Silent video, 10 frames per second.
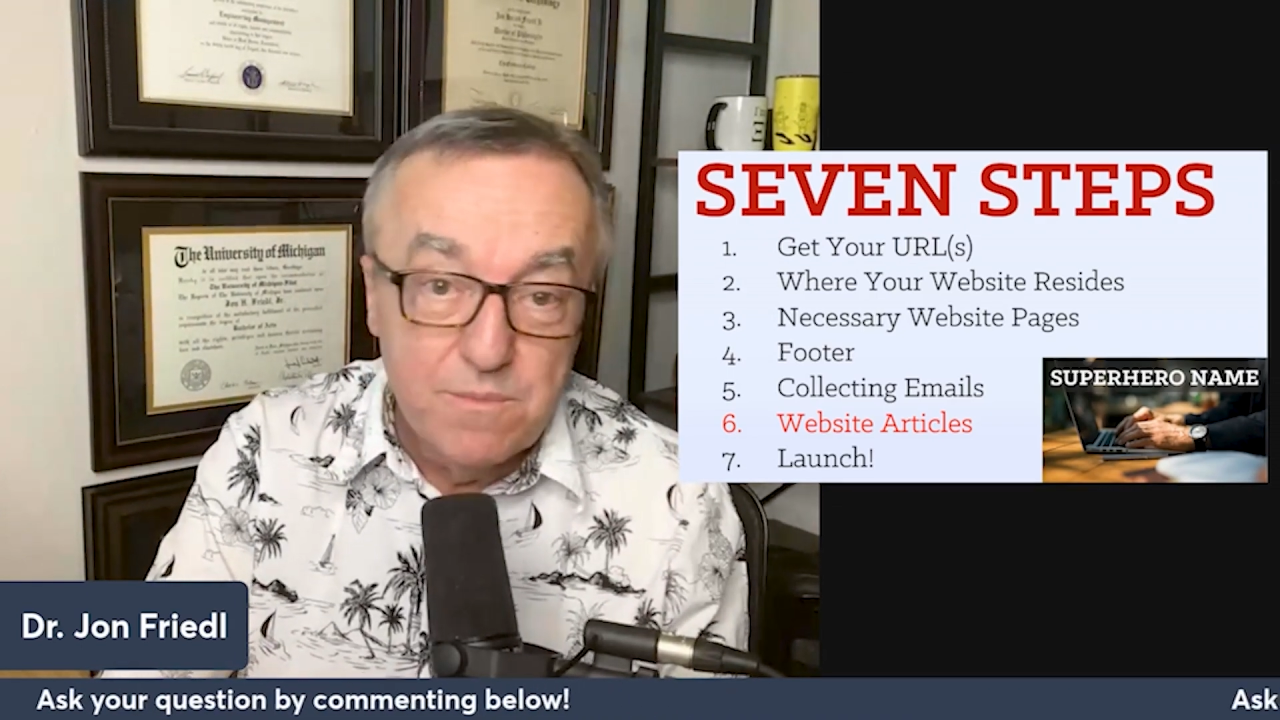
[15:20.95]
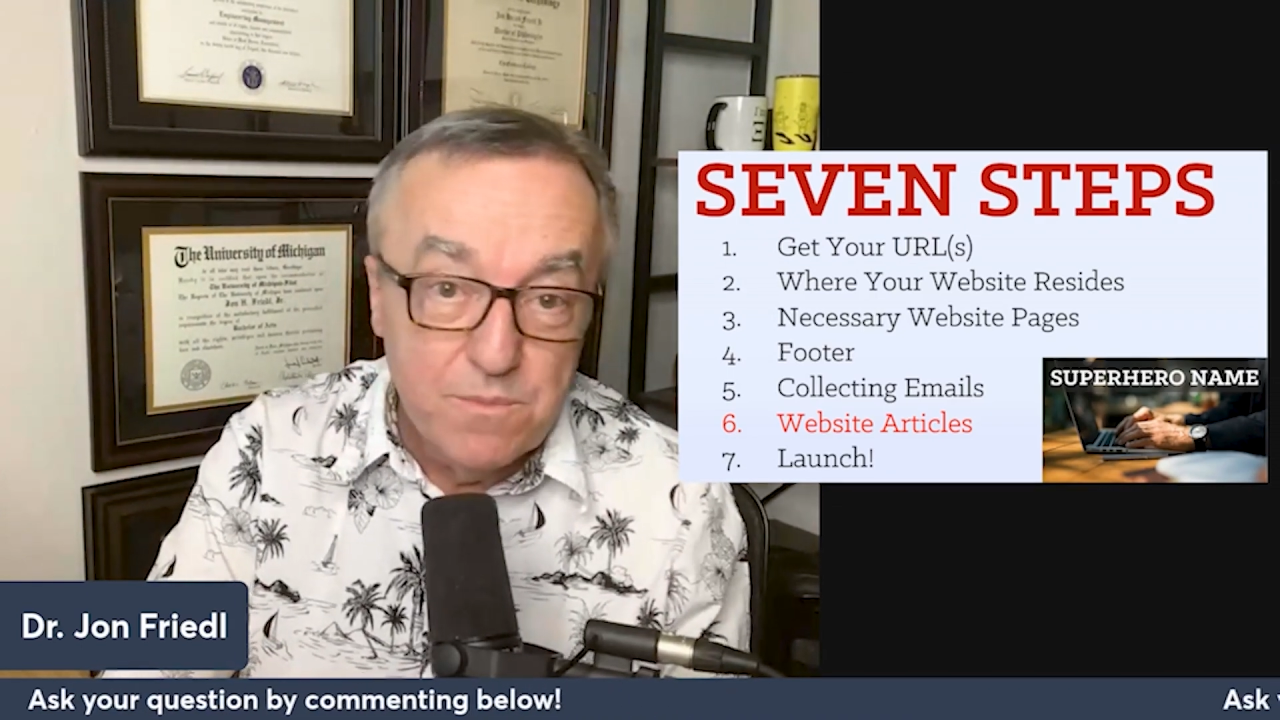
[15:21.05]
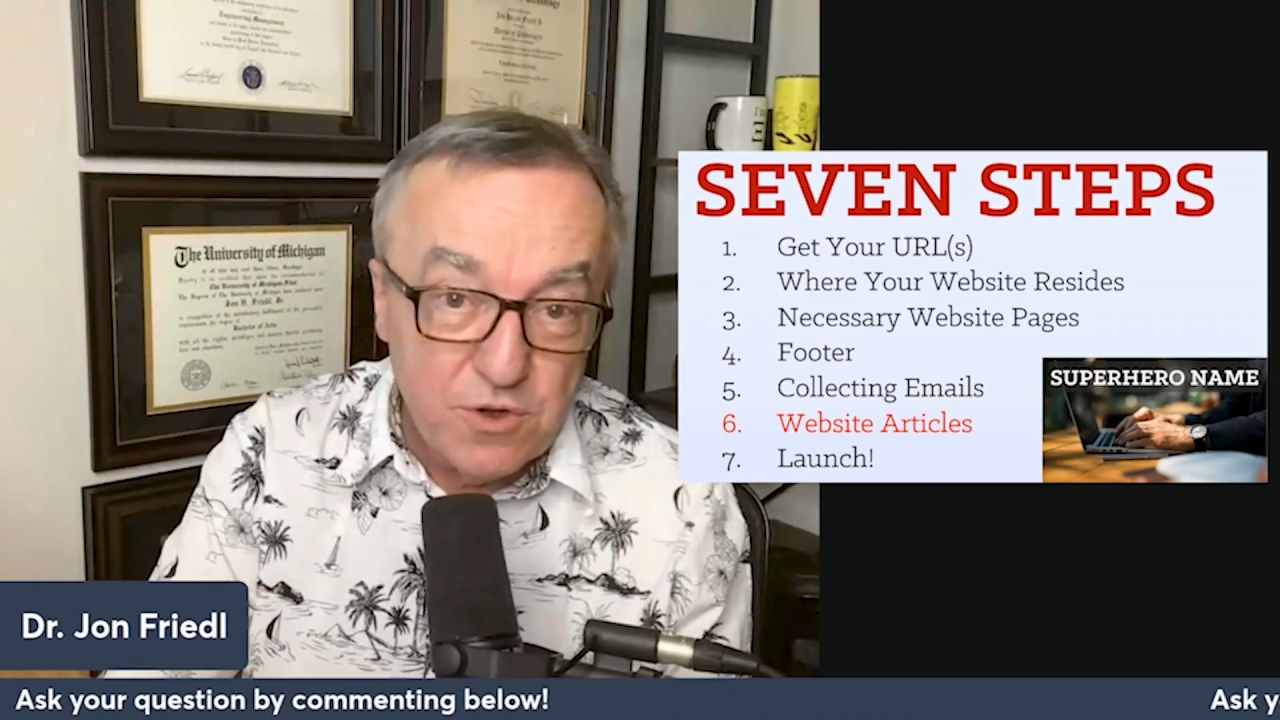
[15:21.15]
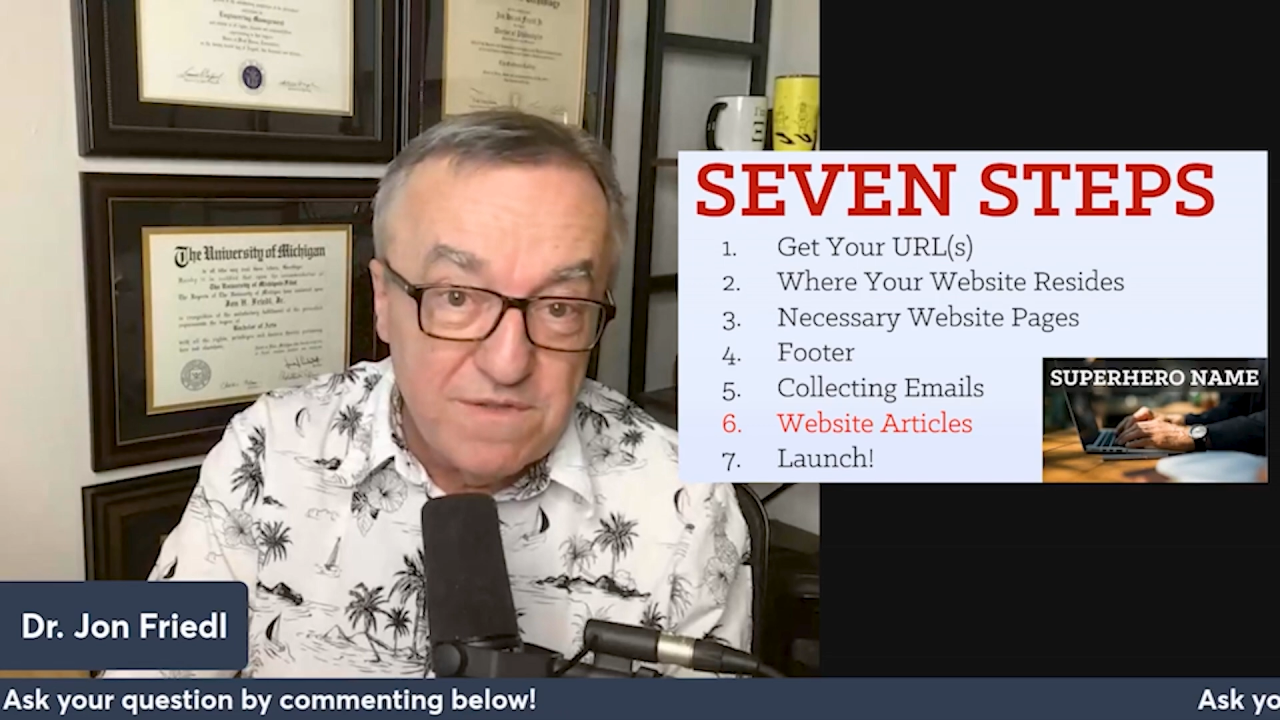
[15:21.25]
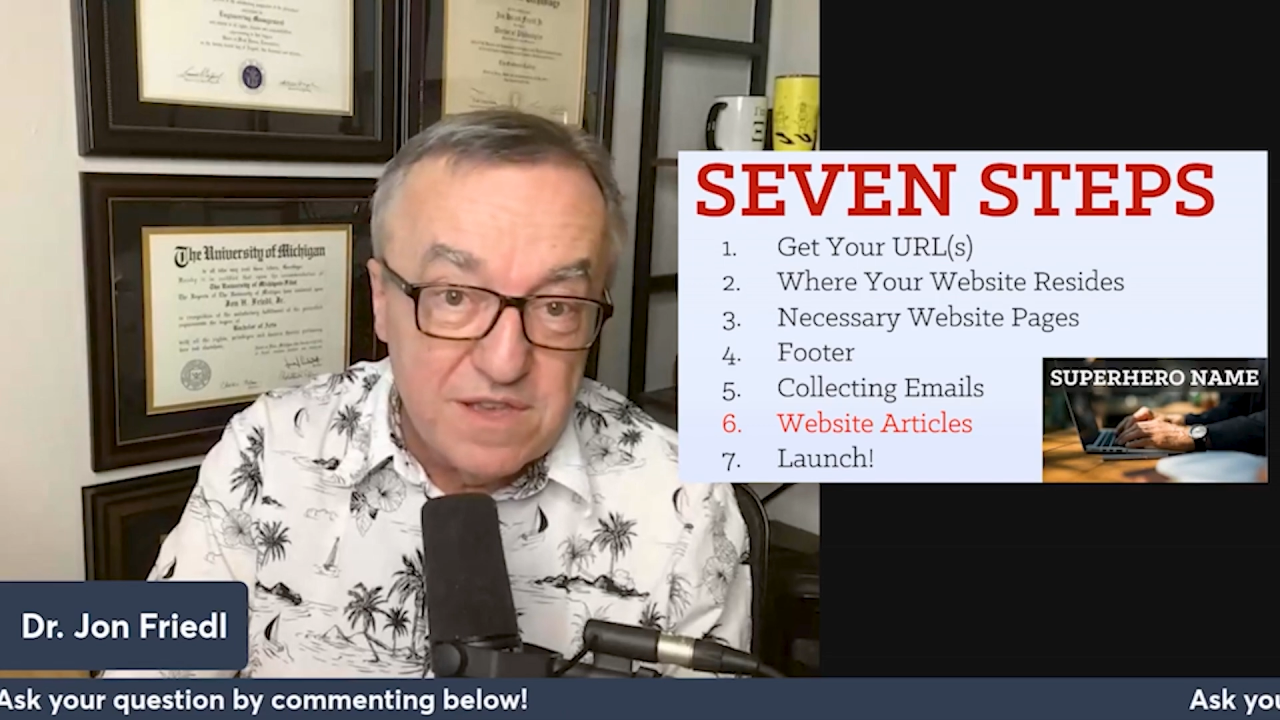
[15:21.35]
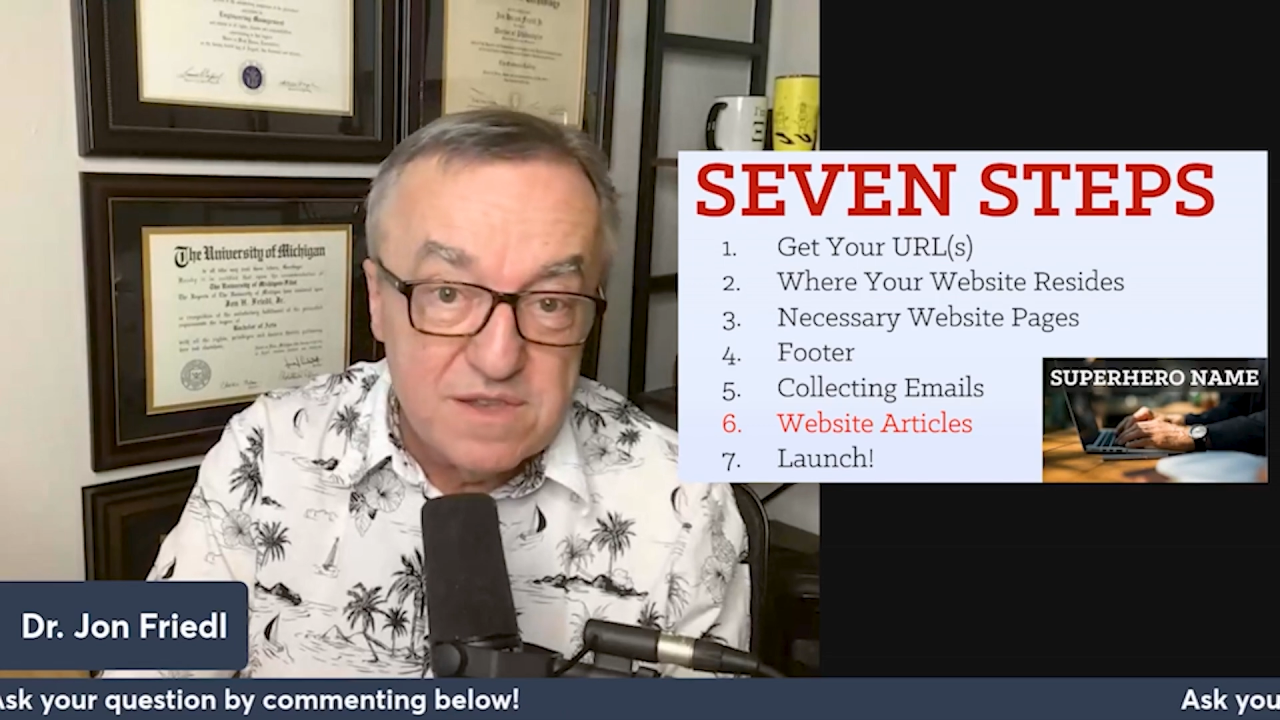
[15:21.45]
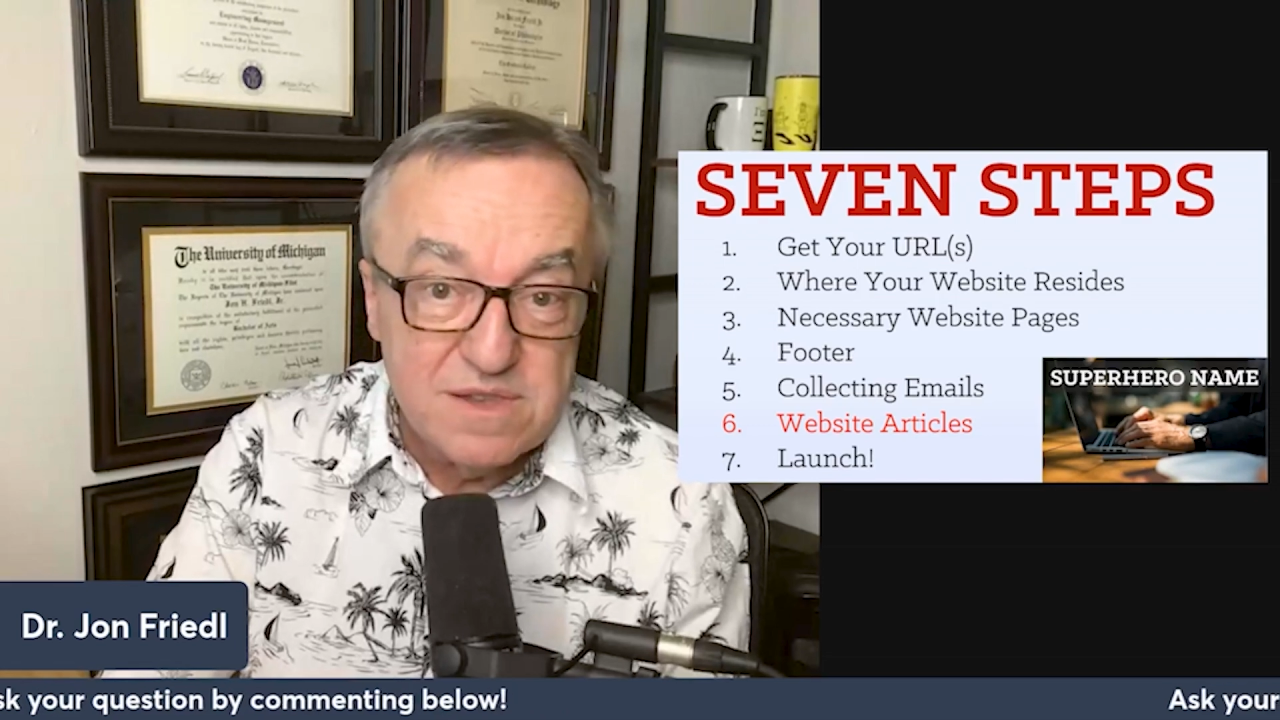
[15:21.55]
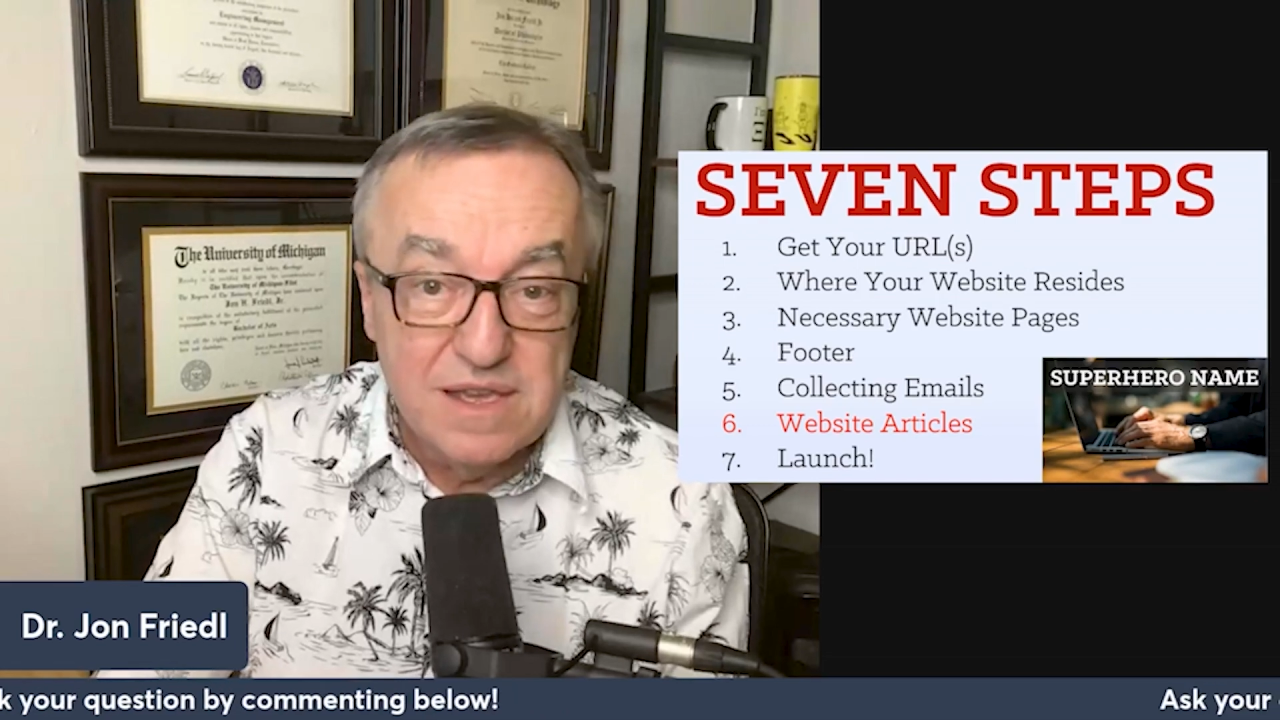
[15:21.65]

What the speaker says: previous